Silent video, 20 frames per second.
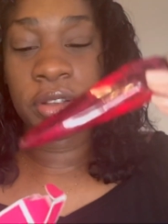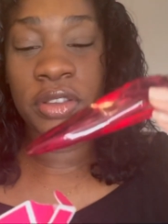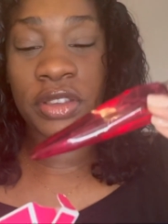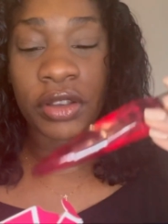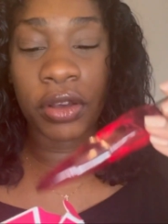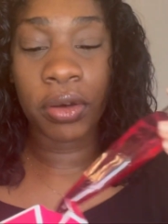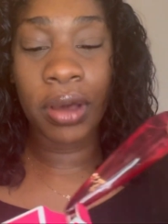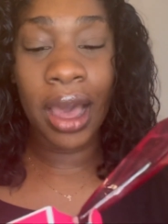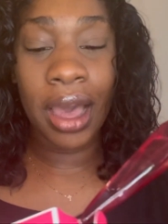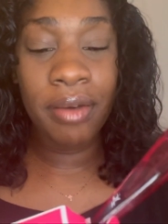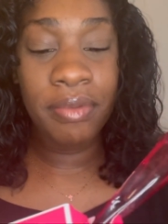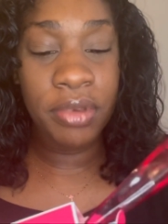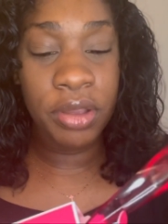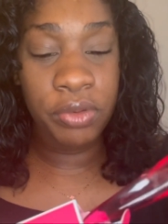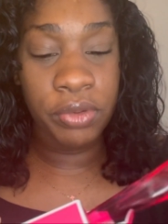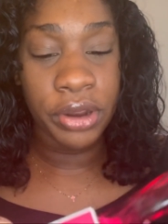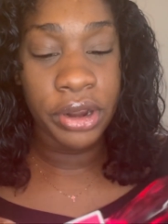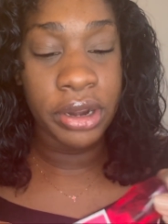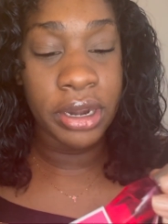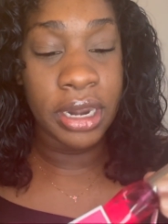So I've been
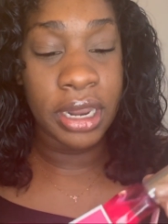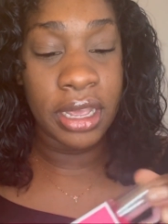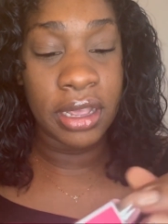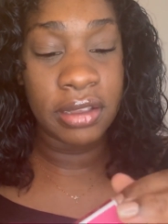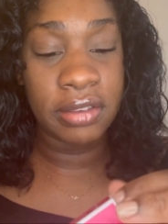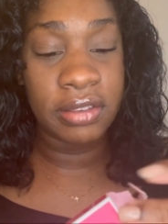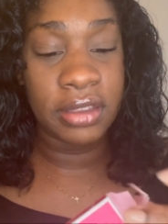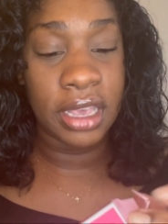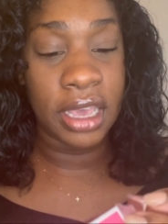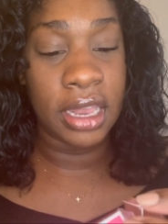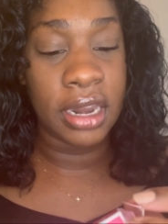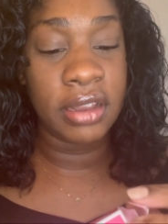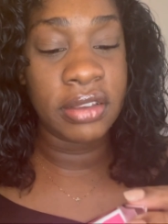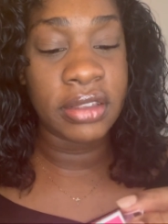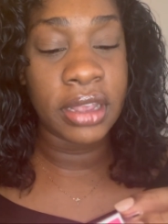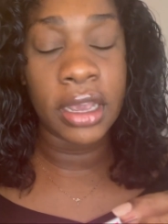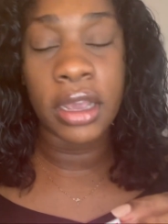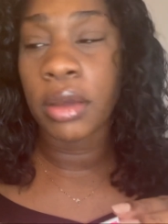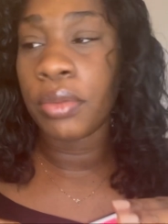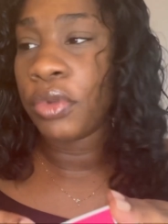wearing this, and it's
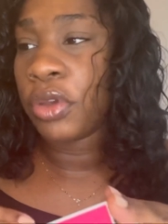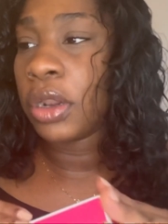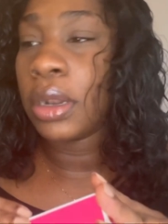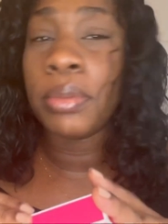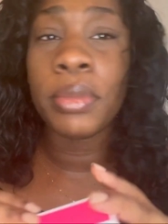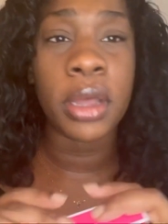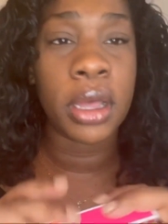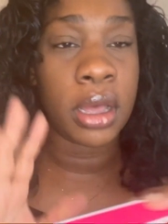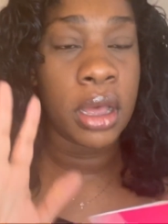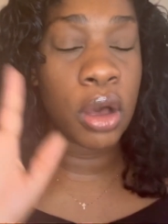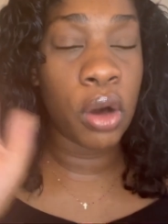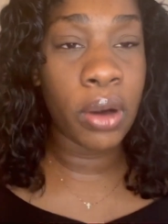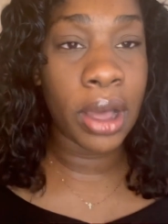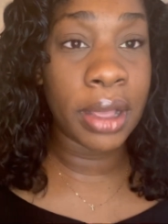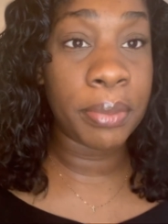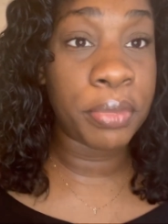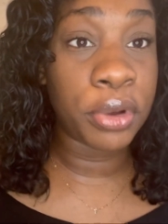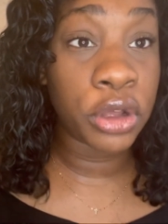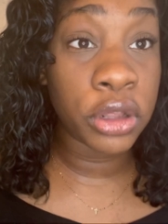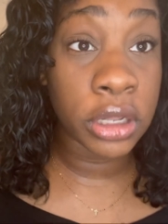like a, oh,
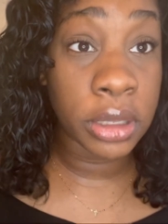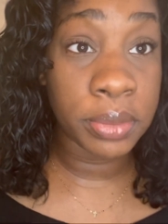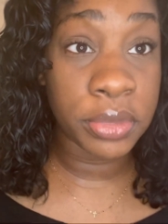I pulled up